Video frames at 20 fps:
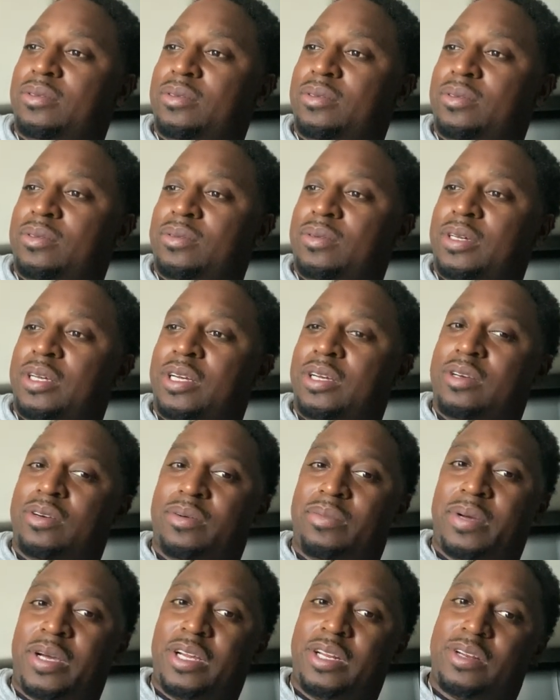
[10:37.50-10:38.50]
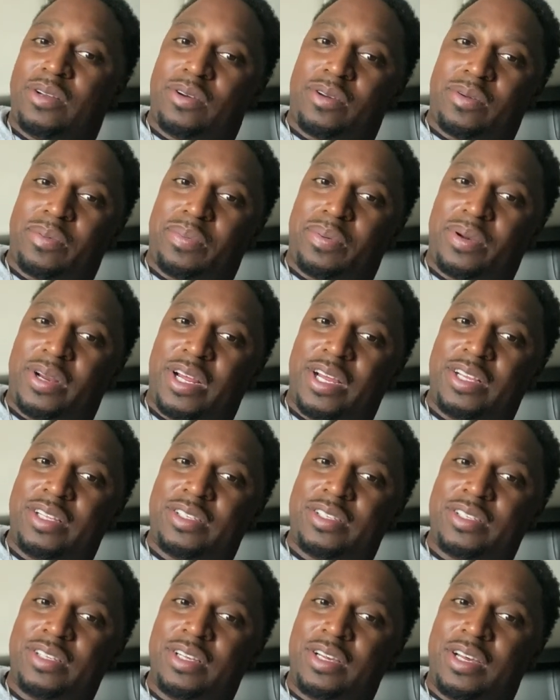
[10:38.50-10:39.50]
we ain't gonna make no
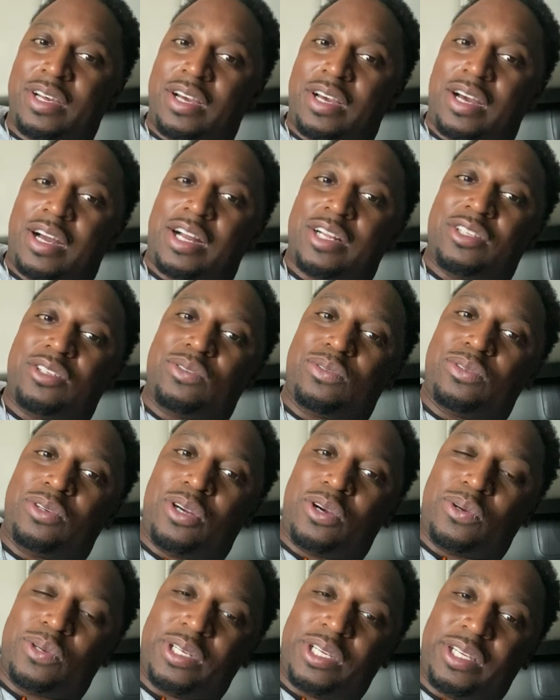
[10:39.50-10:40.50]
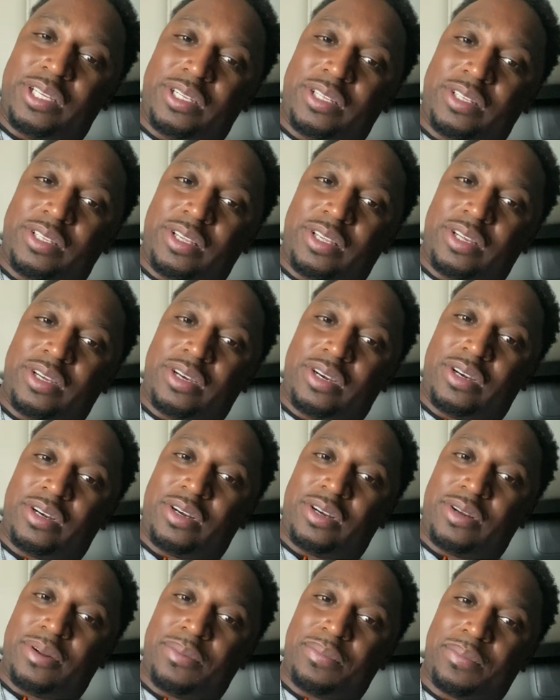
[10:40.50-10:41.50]
complaints. I do know
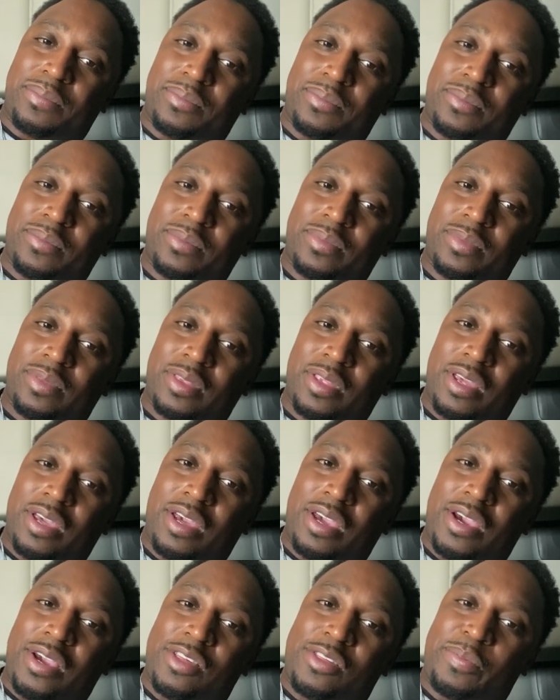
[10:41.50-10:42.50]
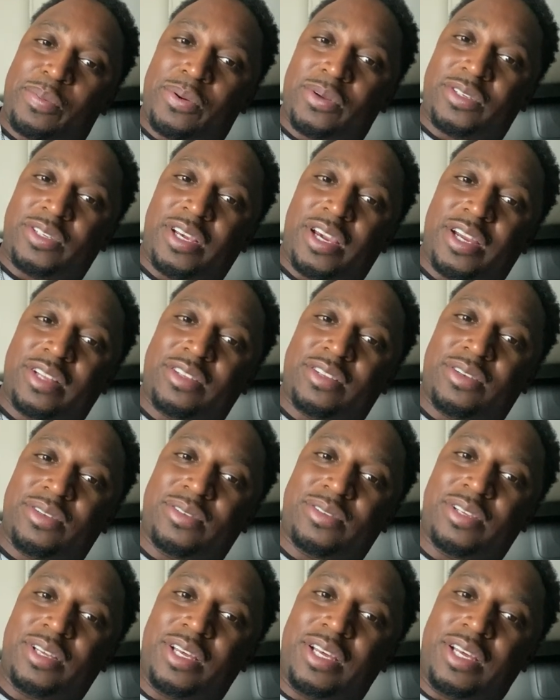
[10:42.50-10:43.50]
the edge
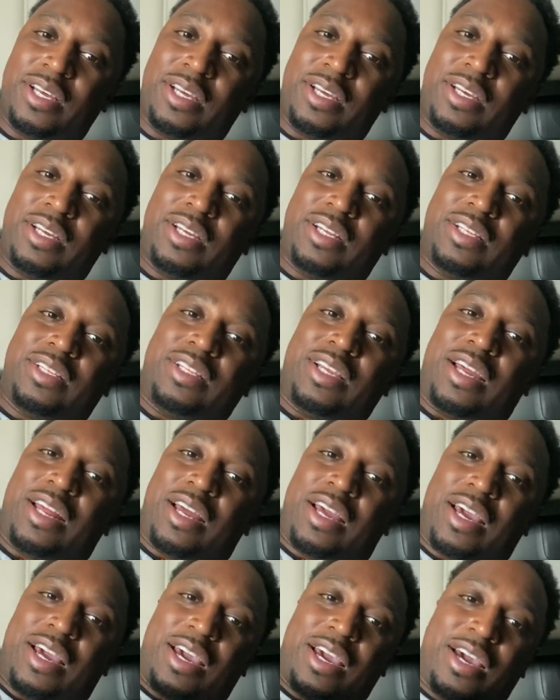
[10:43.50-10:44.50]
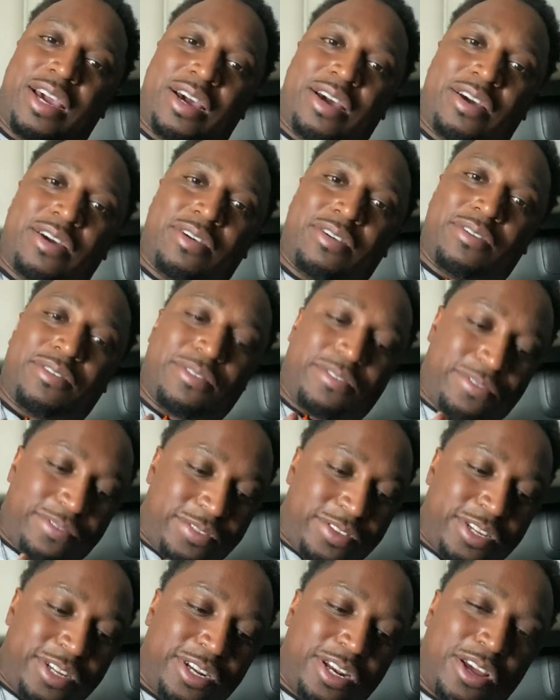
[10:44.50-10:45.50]
protectors that have
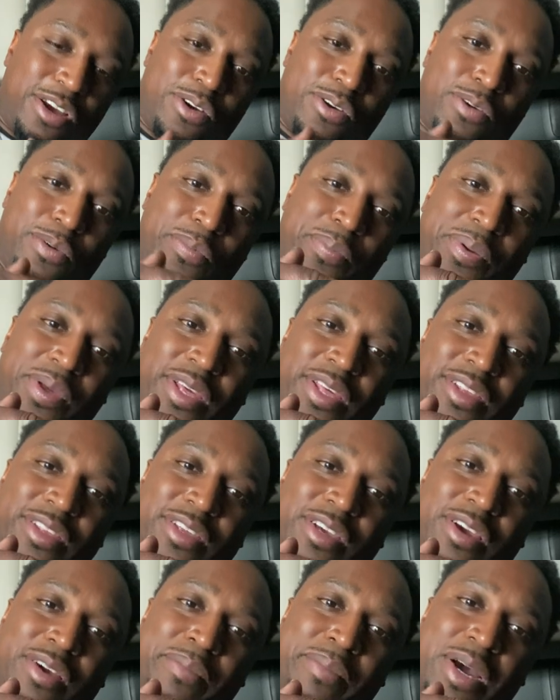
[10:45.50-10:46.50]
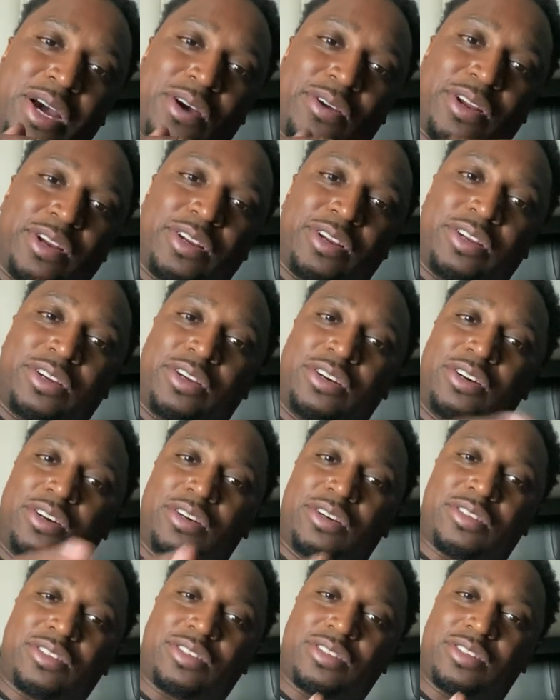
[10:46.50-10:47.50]
the long piece come out and the
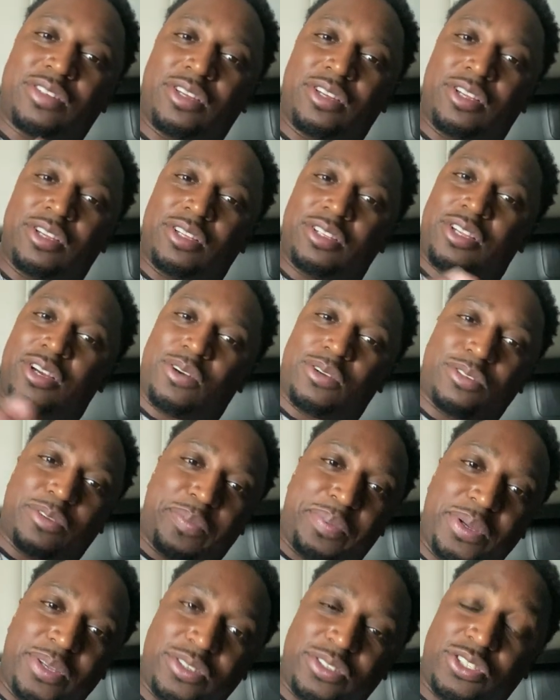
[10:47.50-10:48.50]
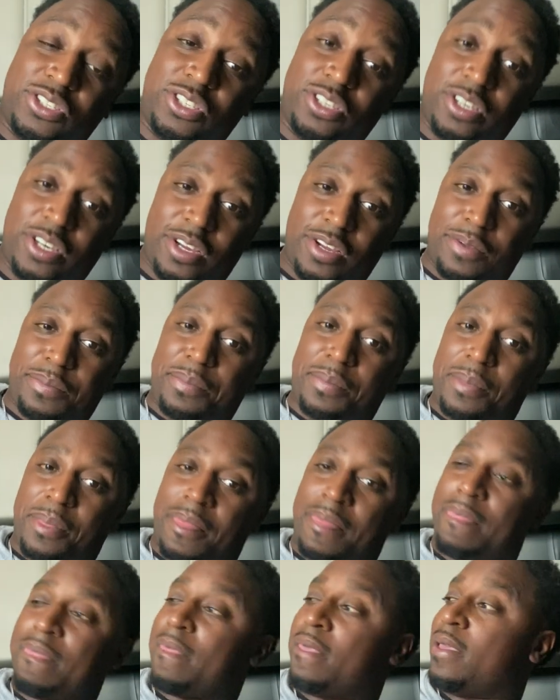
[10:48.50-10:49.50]
hooks. Those are a piece of shit.
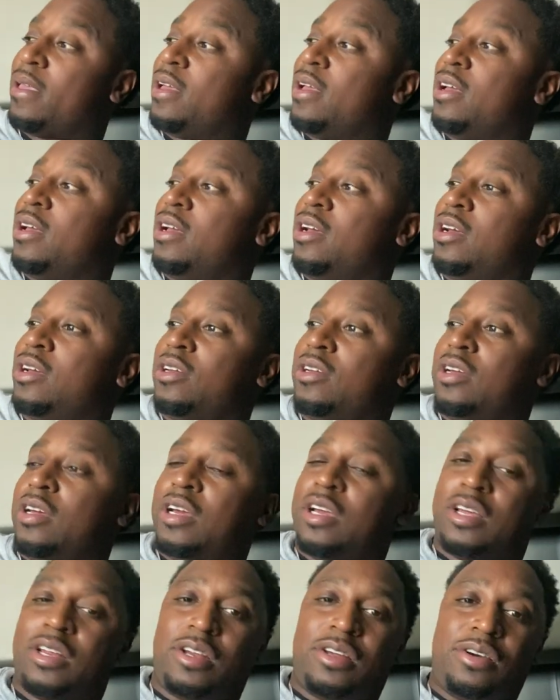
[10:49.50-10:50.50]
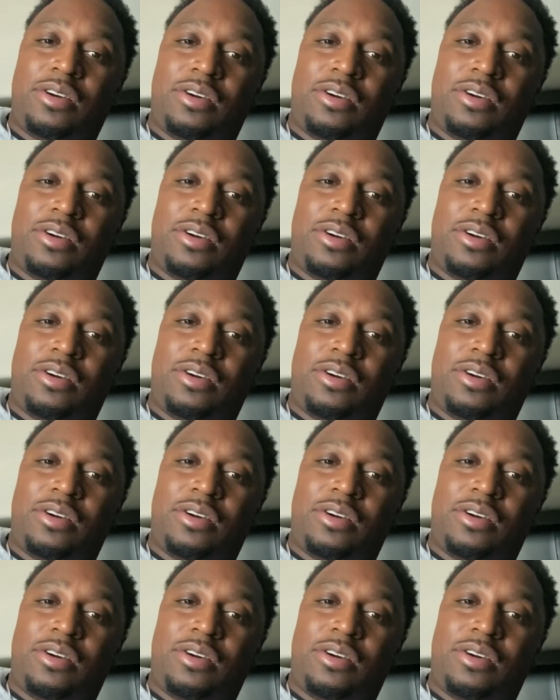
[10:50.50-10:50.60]
And